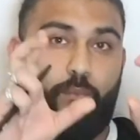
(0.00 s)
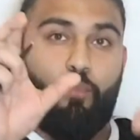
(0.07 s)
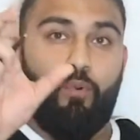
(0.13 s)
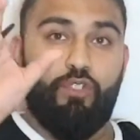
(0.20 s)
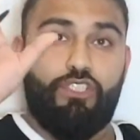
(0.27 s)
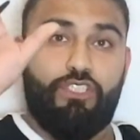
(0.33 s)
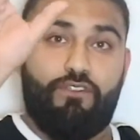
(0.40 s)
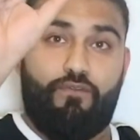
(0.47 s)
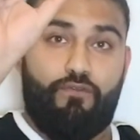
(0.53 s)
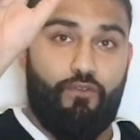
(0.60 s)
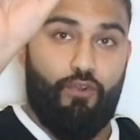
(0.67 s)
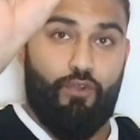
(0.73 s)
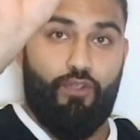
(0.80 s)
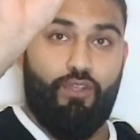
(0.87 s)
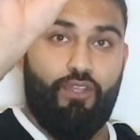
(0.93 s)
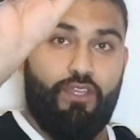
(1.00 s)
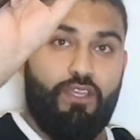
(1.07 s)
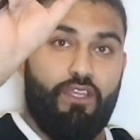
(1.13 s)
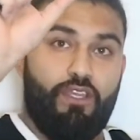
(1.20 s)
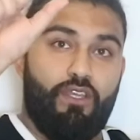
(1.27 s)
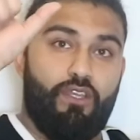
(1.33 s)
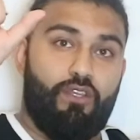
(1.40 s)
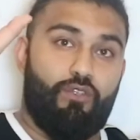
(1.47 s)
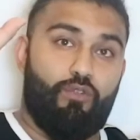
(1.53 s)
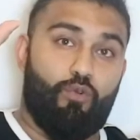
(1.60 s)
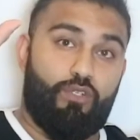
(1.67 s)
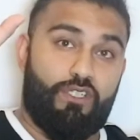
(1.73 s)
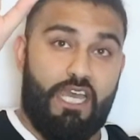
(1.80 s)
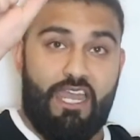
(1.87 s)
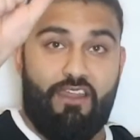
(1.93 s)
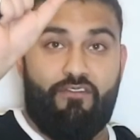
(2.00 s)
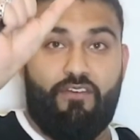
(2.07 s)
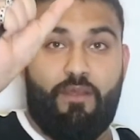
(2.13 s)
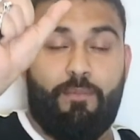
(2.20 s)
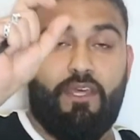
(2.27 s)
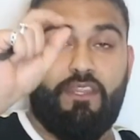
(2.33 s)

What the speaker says: pushes through your diaphragm.